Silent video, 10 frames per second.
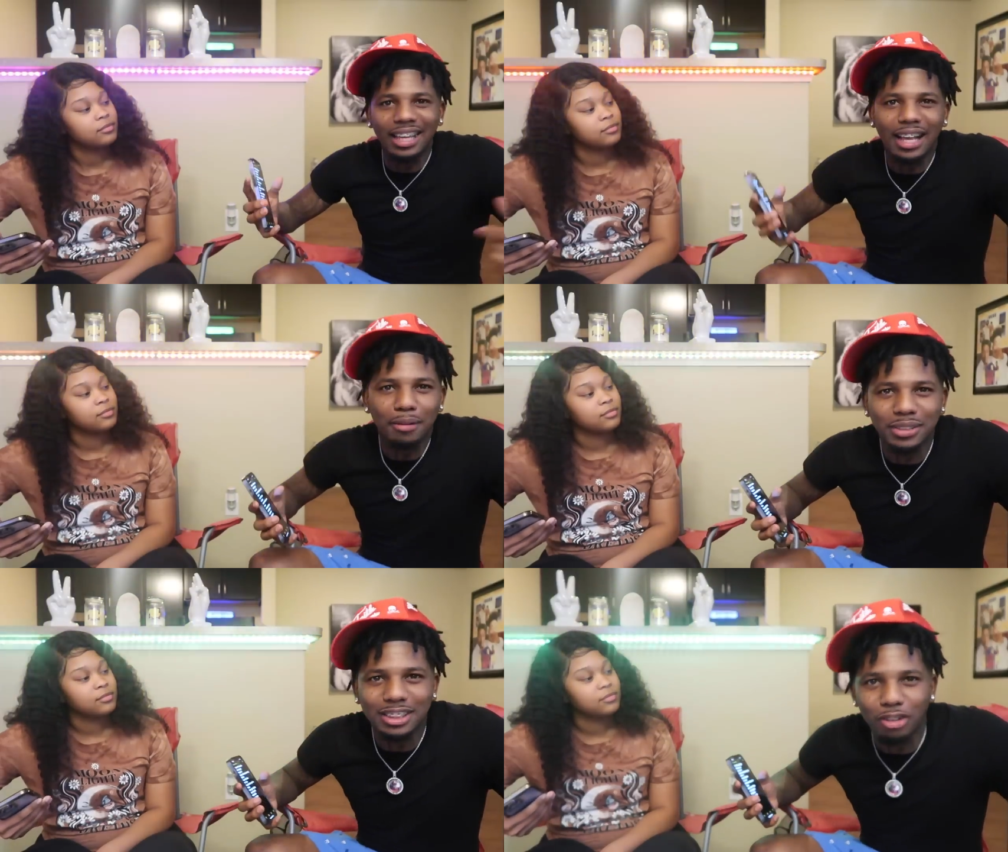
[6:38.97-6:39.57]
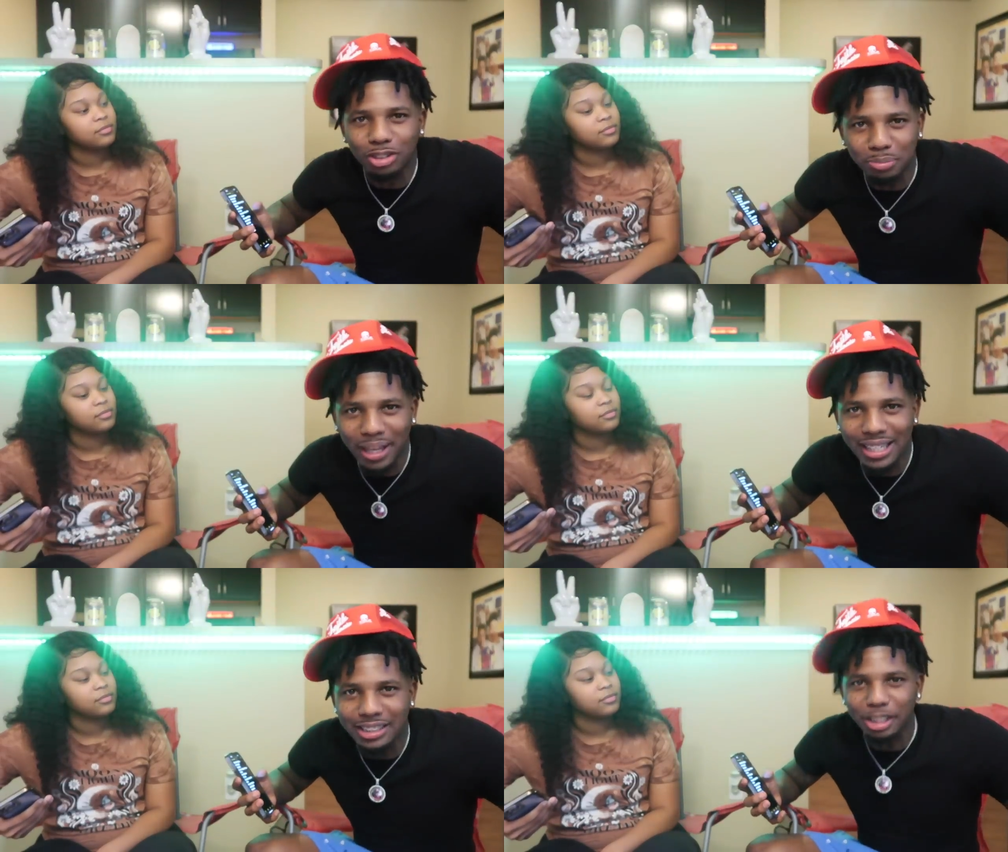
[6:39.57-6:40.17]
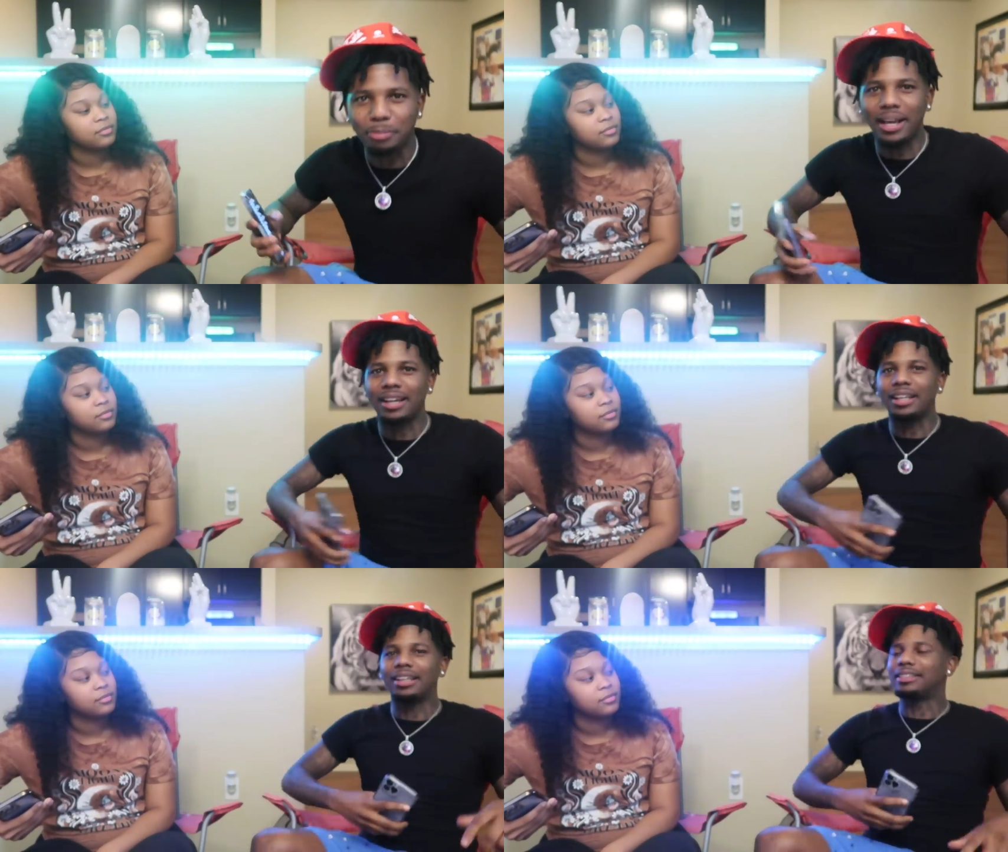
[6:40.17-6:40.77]
Speaker 1: think I'm just gonna smash everybody.
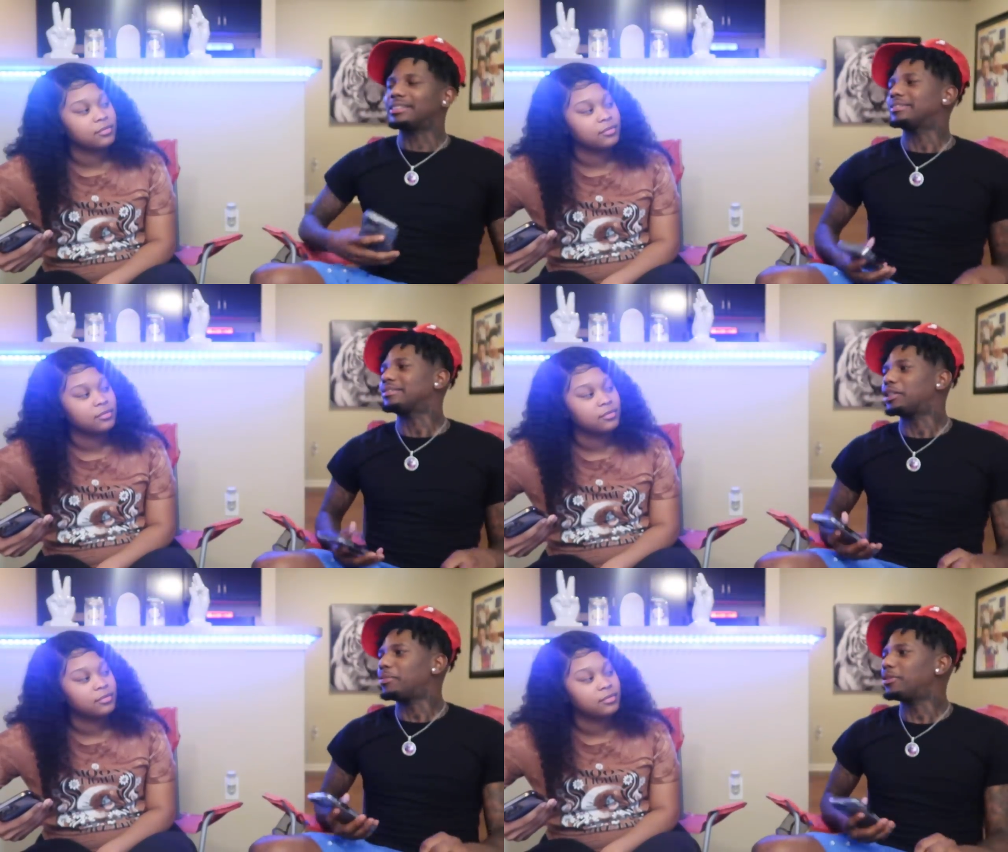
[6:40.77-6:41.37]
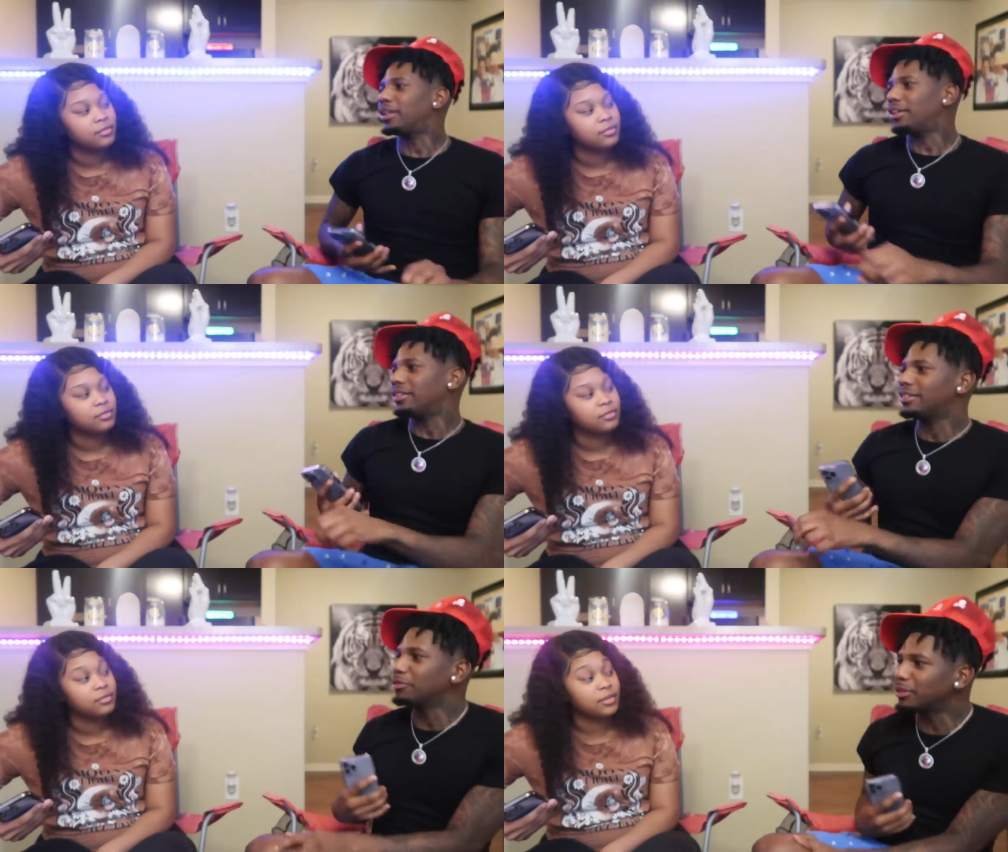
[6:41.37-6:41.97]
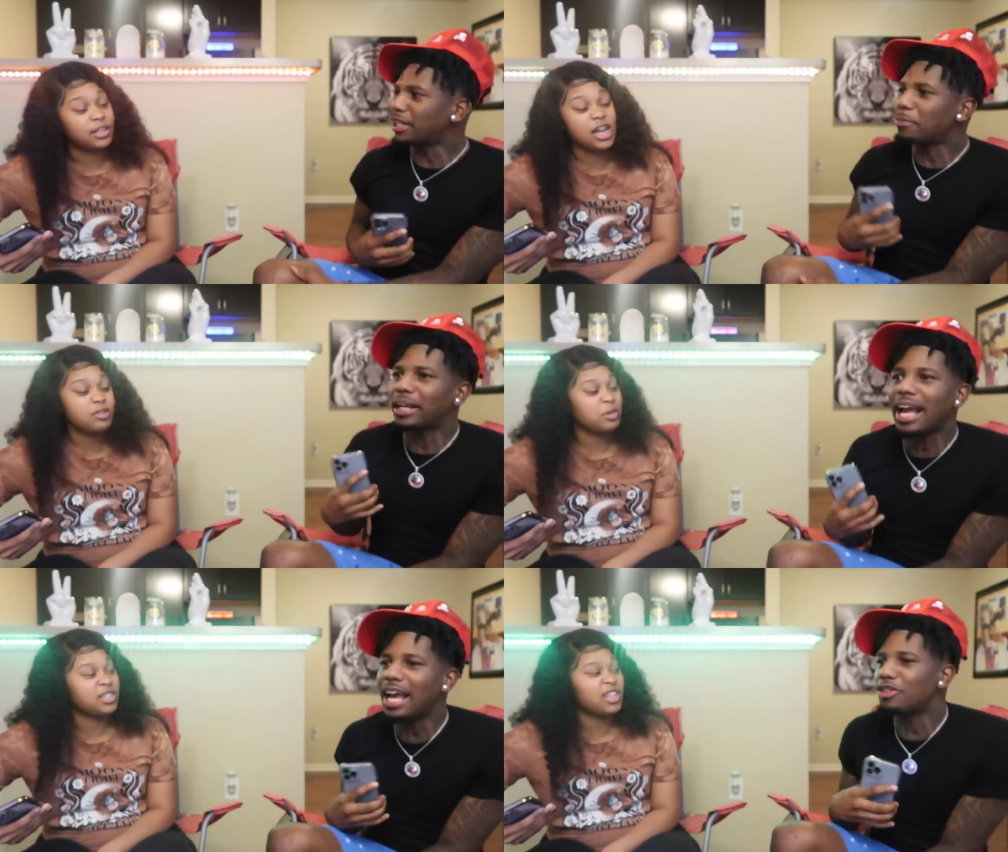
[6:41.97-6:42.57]
Like, come on now. What type of
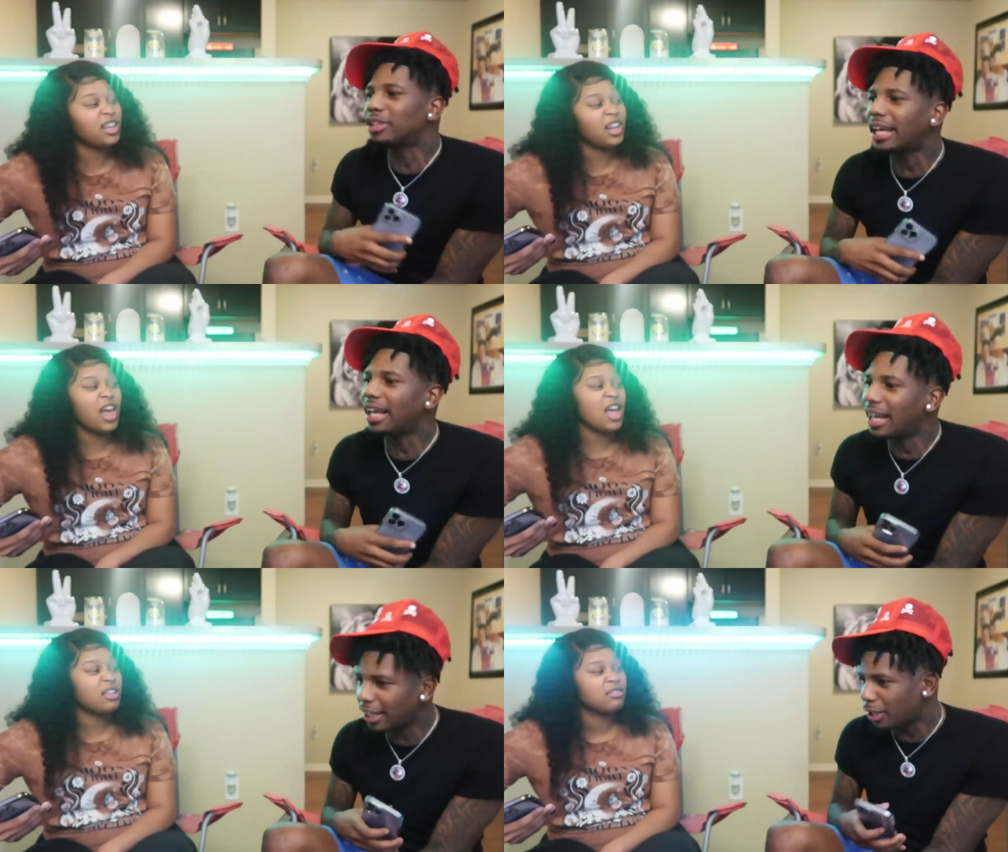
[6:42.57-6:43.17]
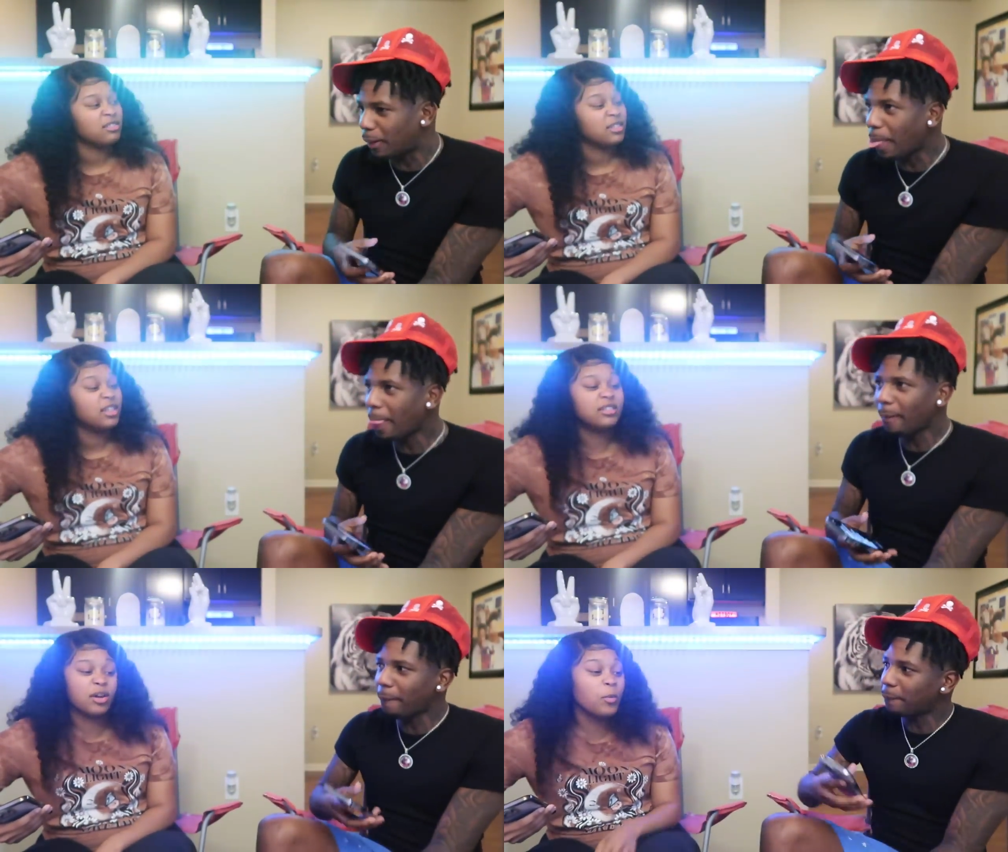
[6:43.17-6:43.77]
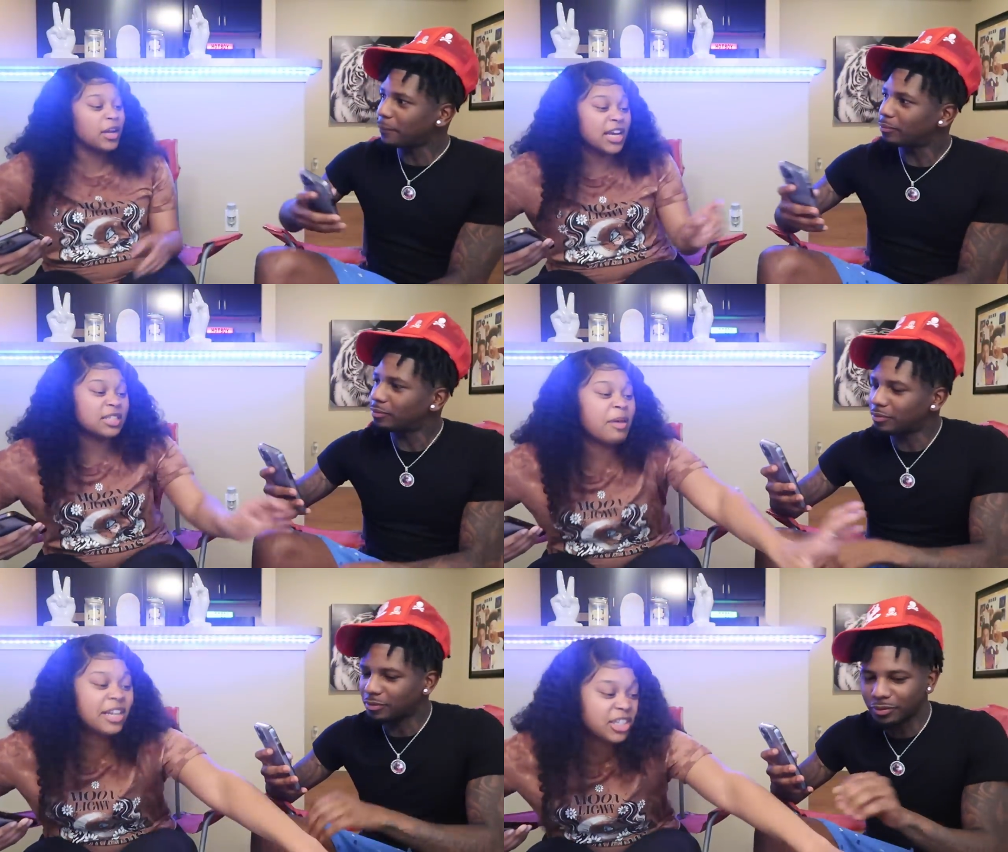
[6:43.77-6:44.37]
guy you think I am?
Speaker 2: The one that
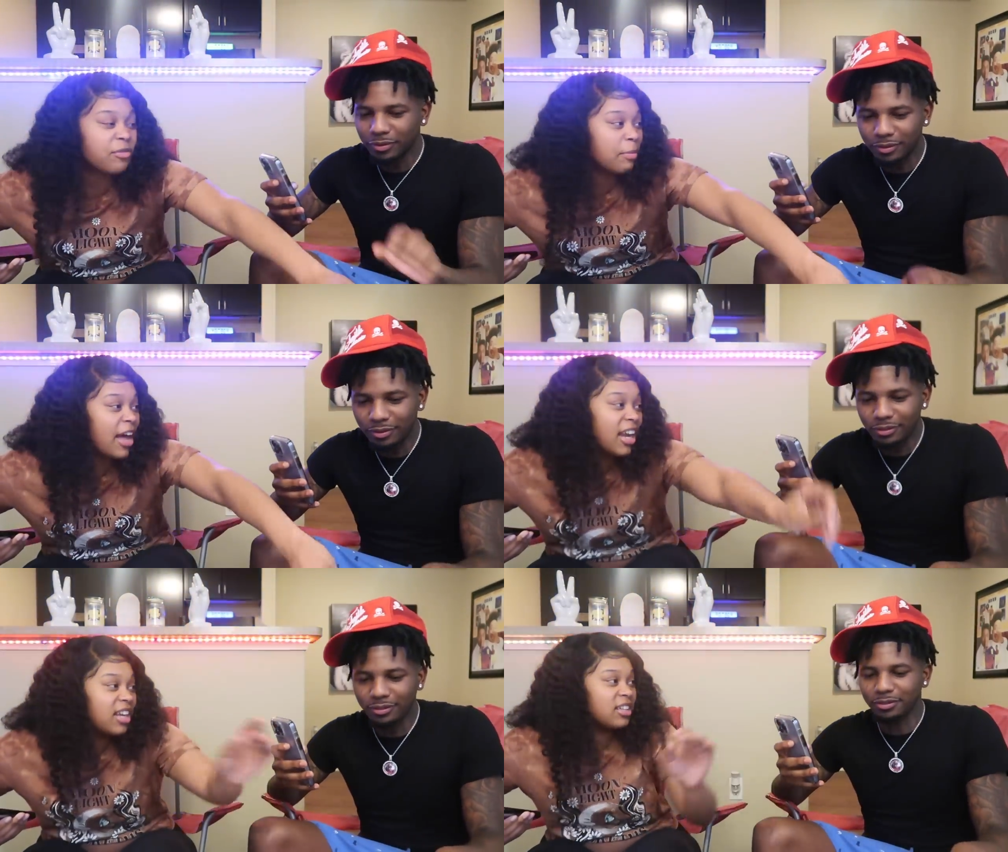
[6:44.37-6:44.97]
smash everybody.